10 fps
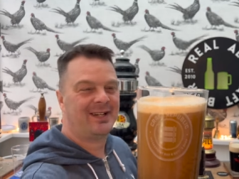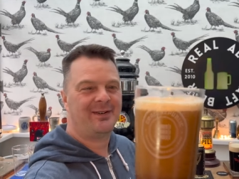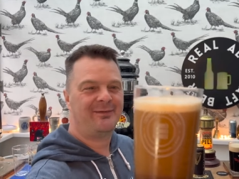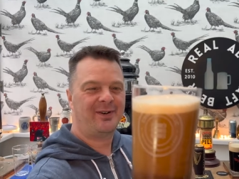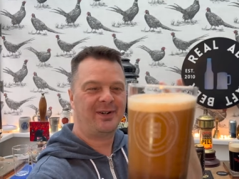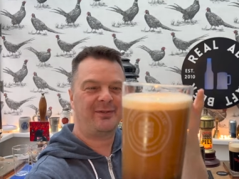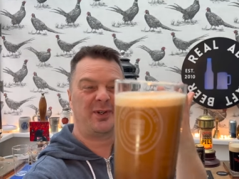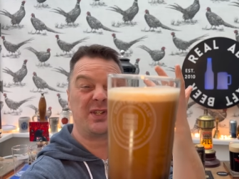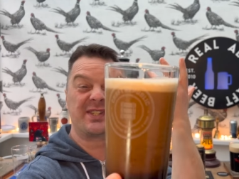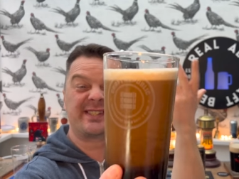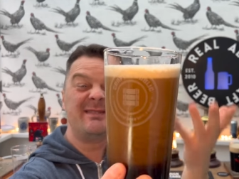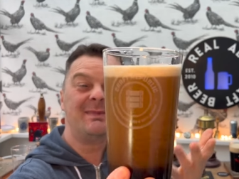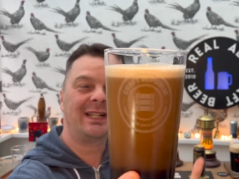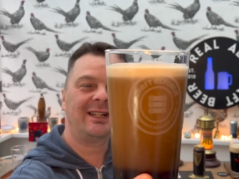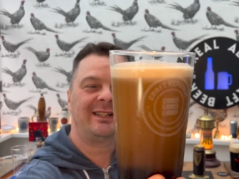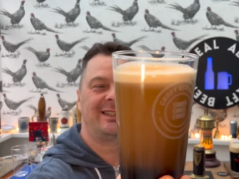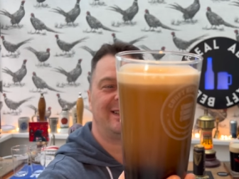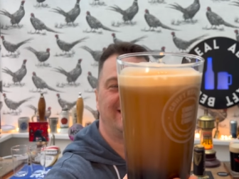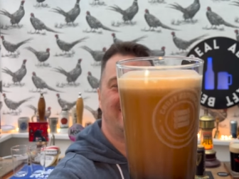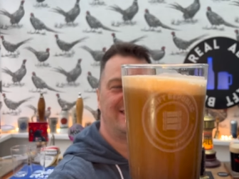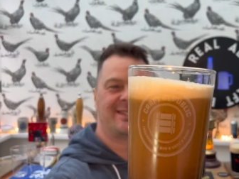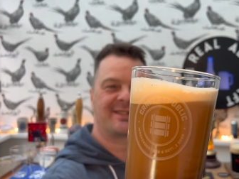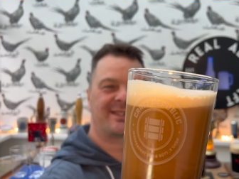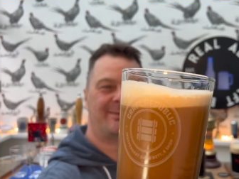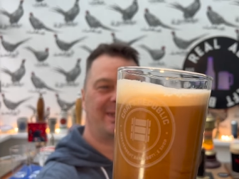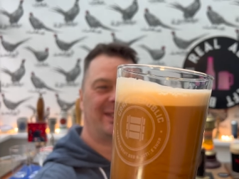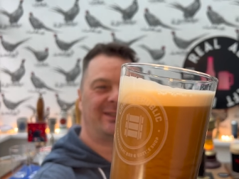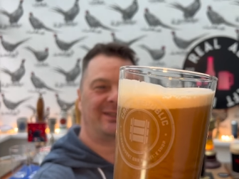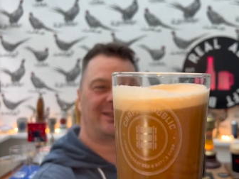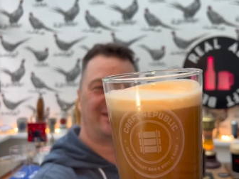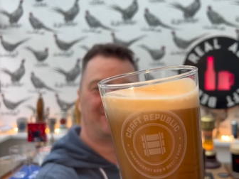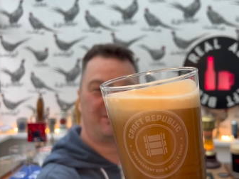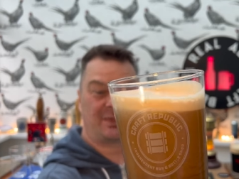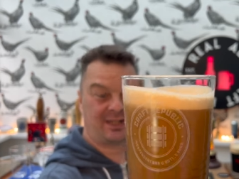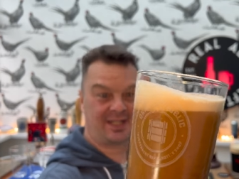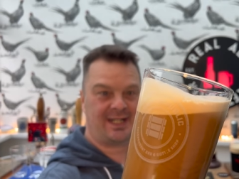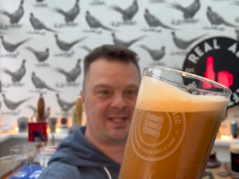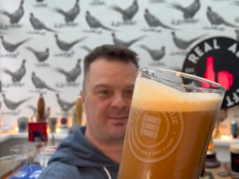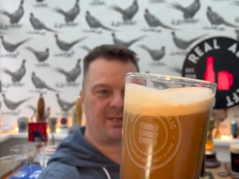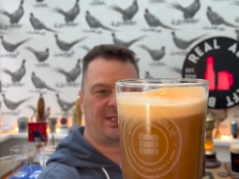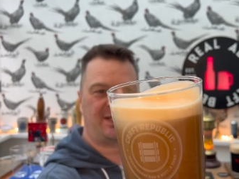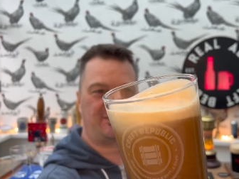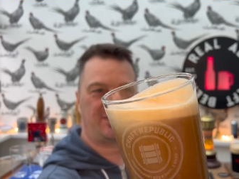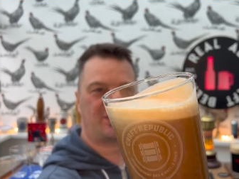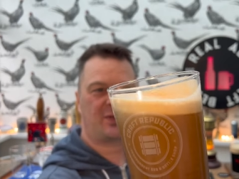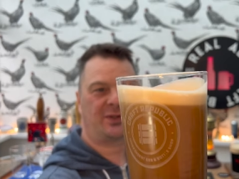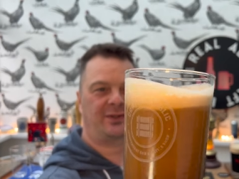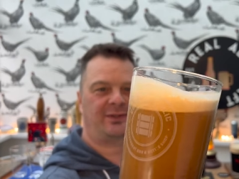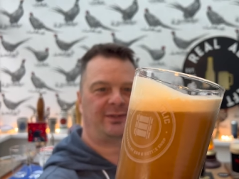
Very, very similar, similar look. But Guinness being the original,